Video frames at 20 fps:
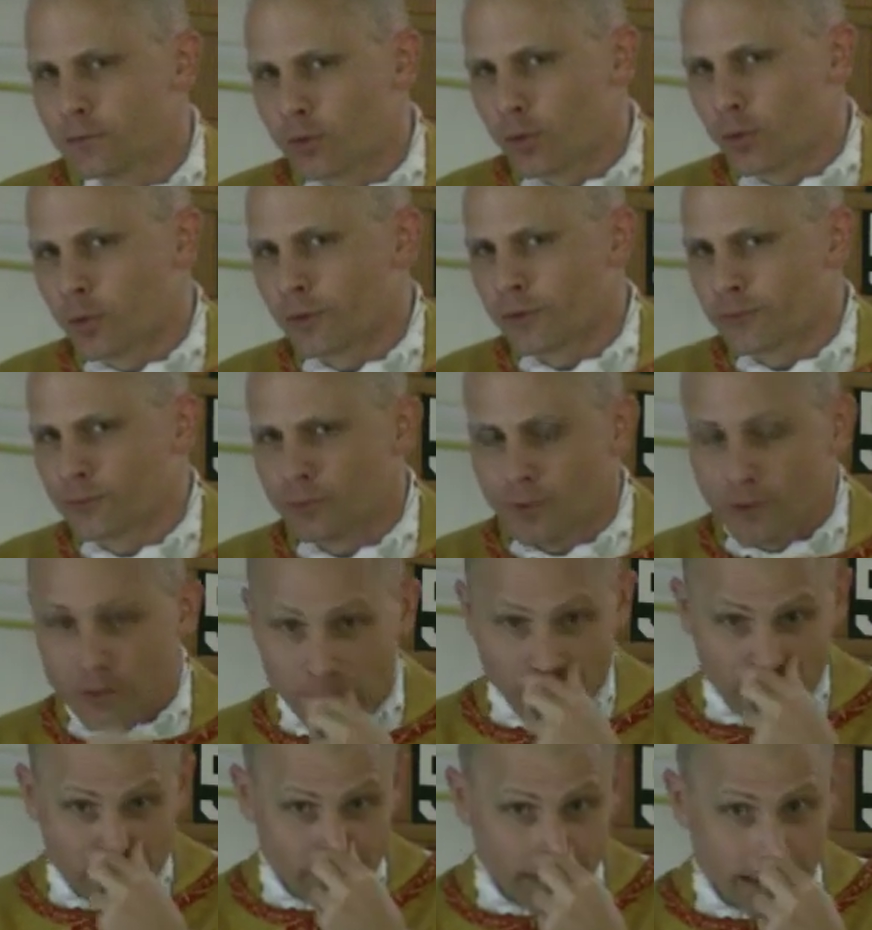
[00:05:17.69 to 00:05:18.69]
And of
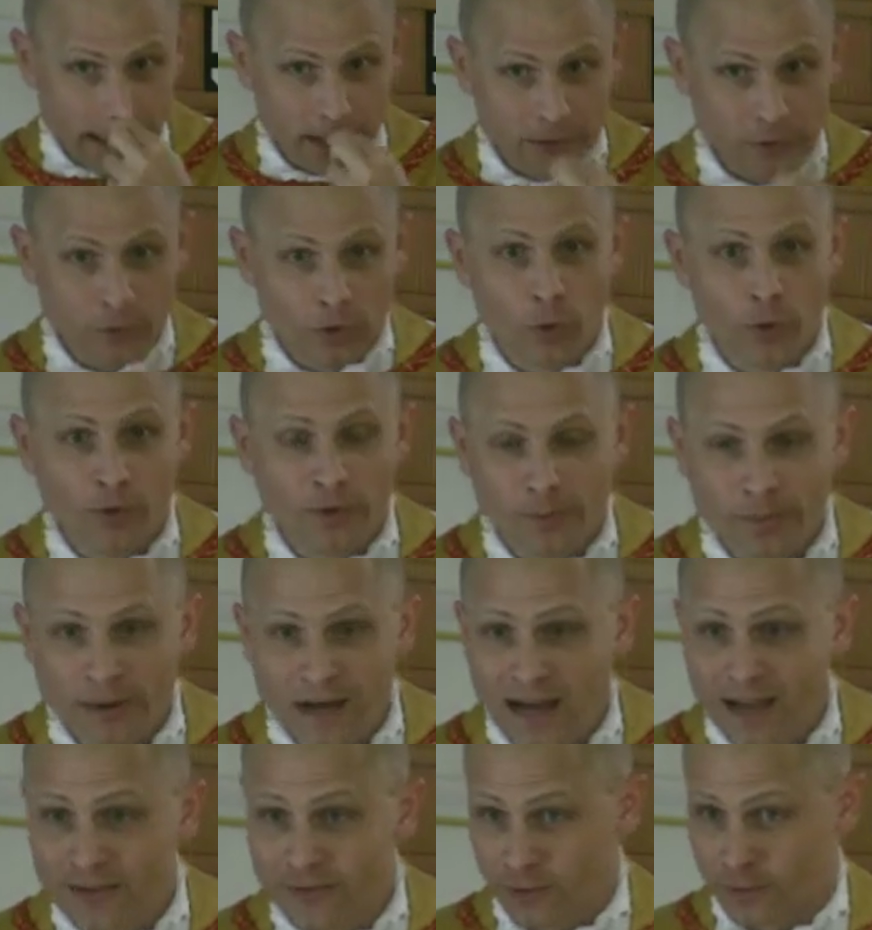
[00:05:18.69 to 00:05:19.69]
course, when we think about it, though,
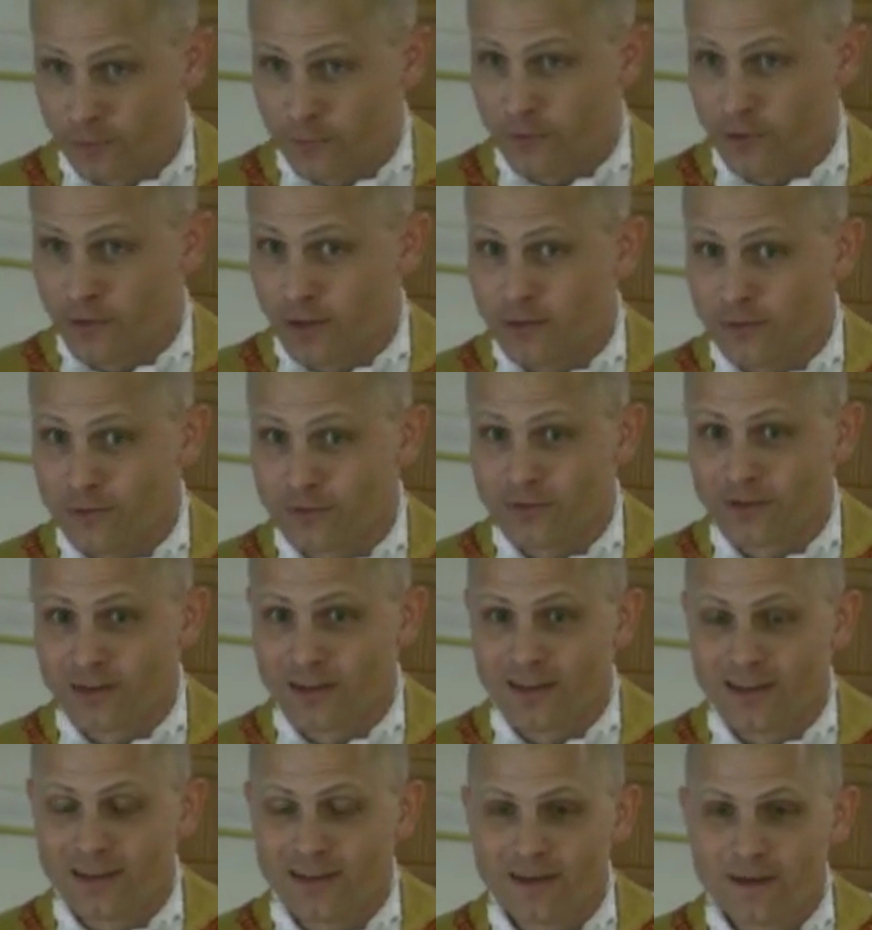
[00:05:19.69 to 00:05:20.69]
in the positive
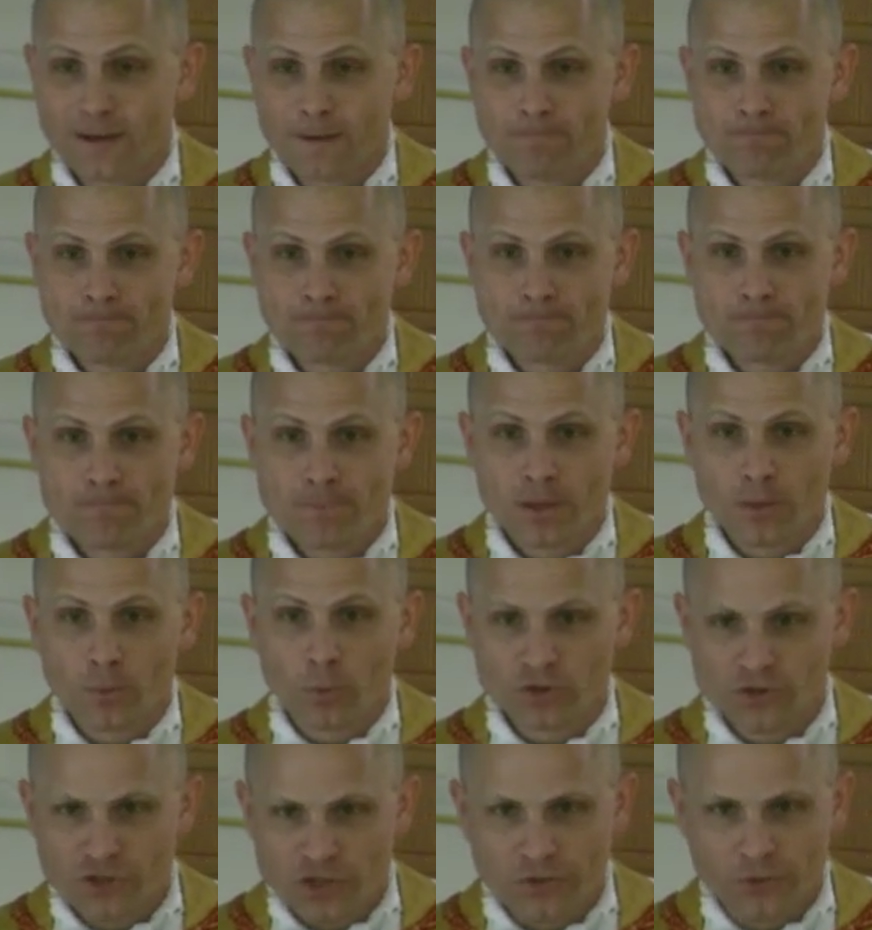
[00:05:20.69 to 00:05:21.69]
sense,
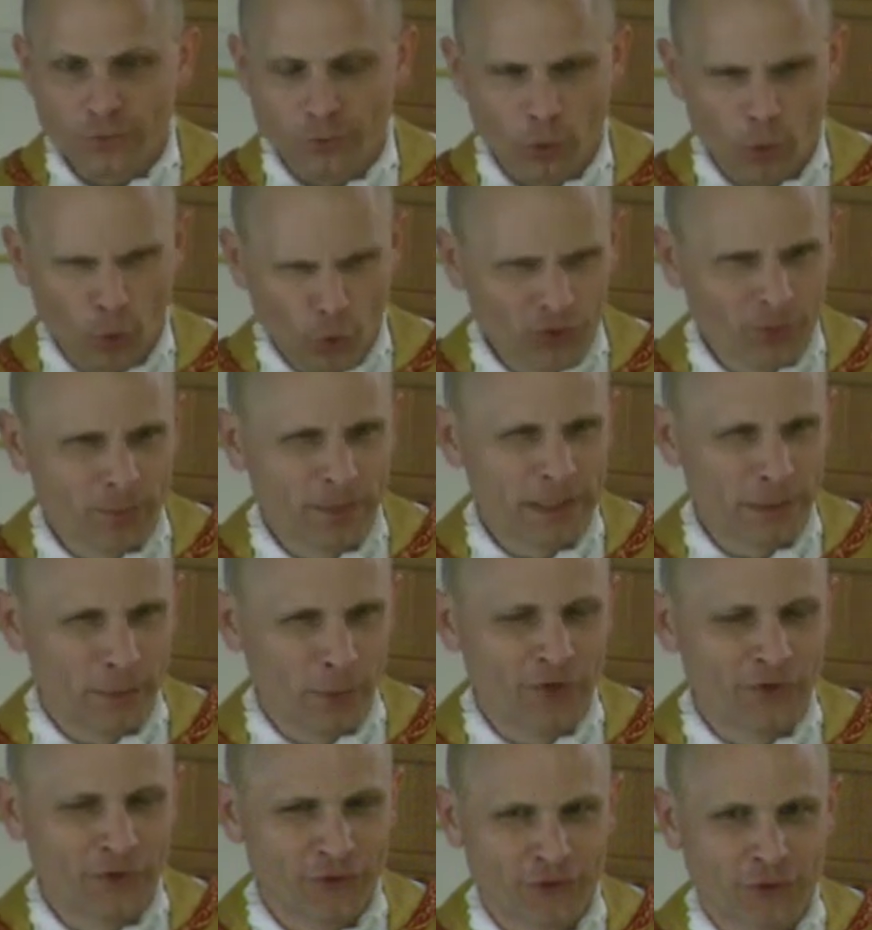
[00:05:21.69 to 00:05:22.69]
what Jesus
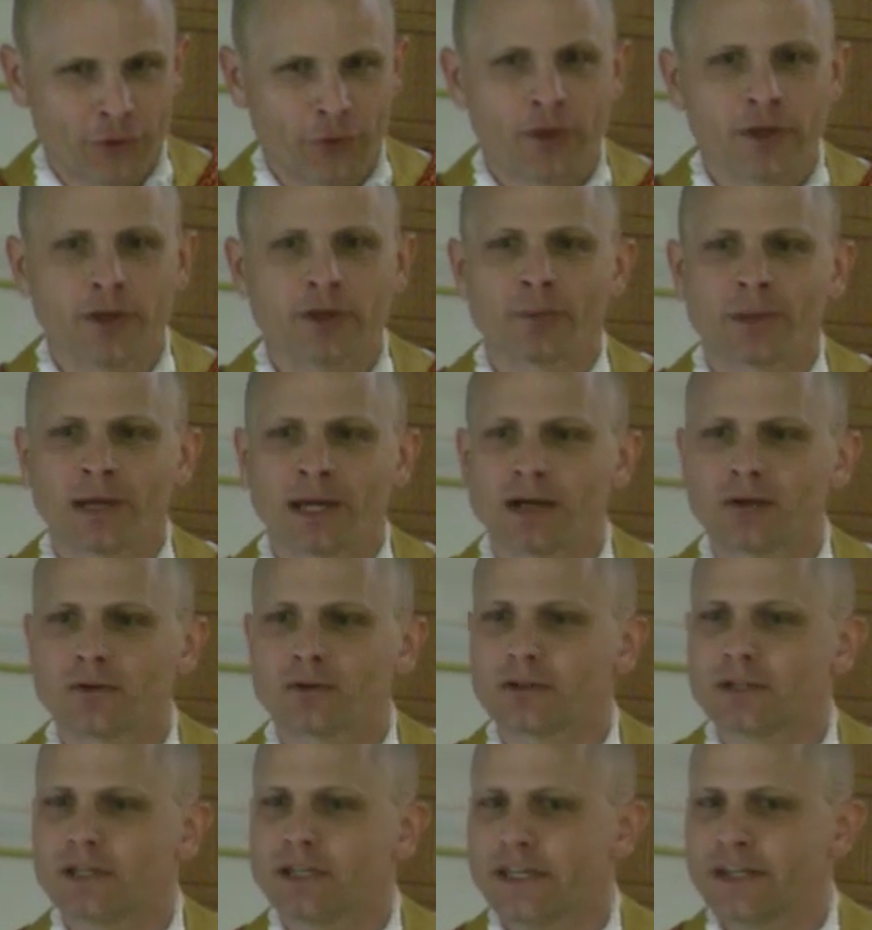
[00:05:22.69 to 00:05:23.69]
ultimately wants us to think
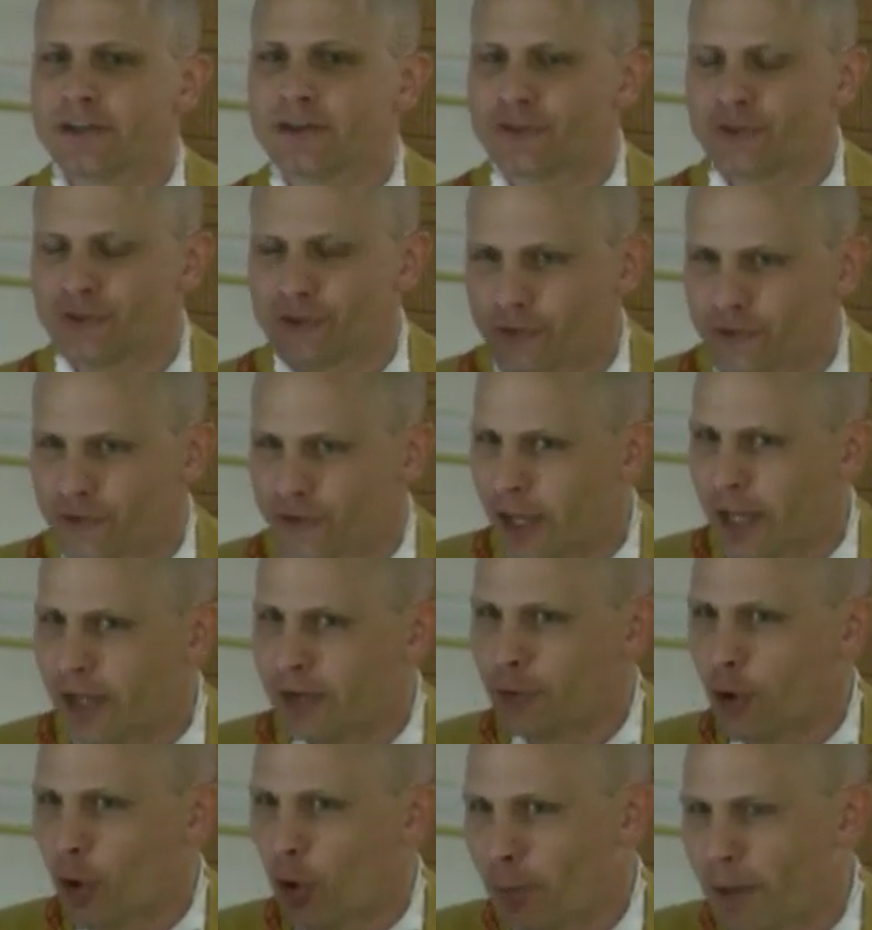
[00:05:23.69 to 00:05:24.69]
about, he isn't
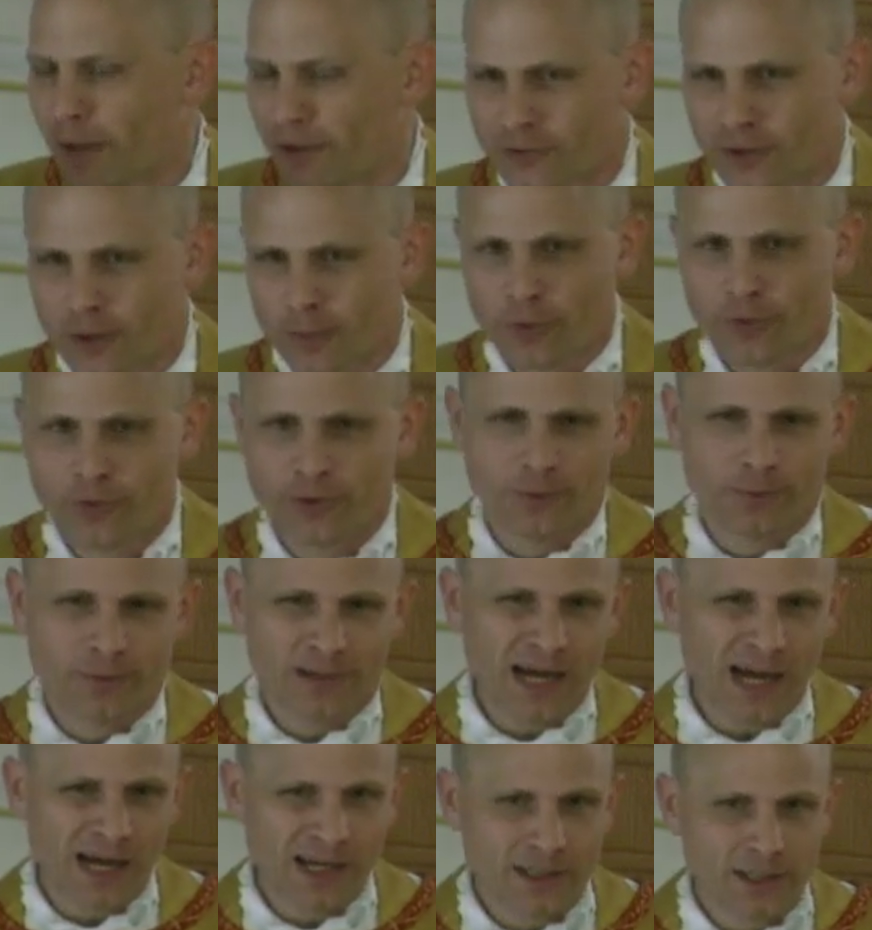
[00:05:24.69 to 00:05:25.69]
just saying, don't mess up
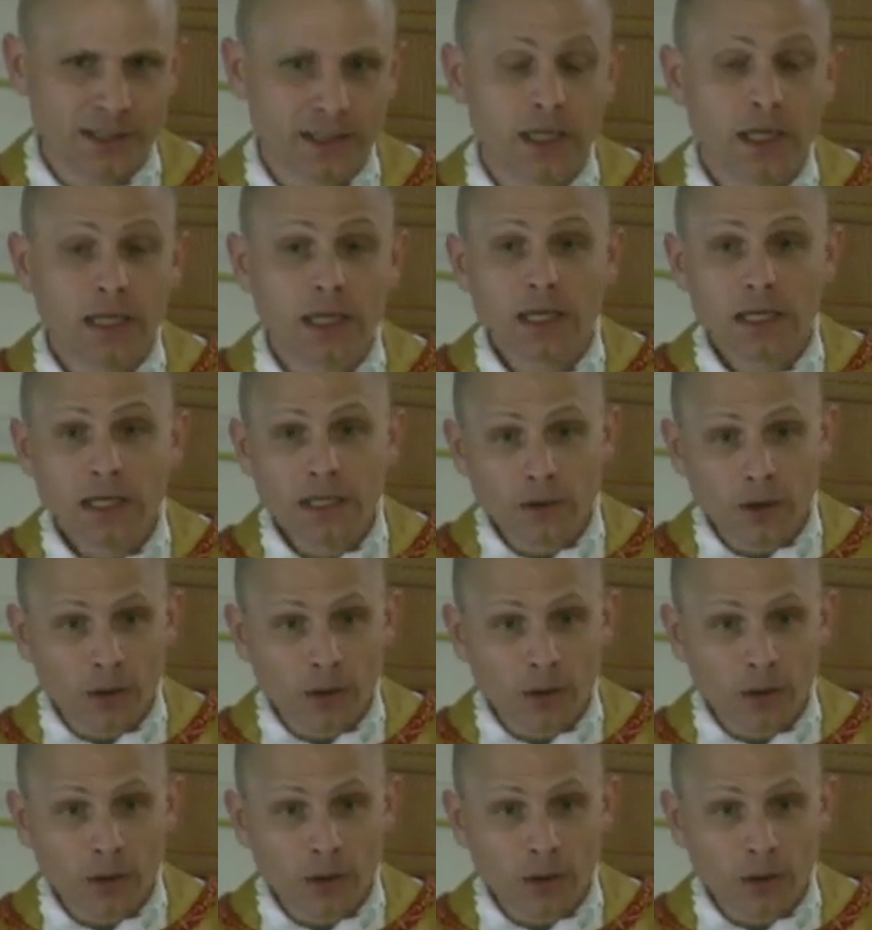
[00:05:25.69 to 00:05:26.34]
with your body.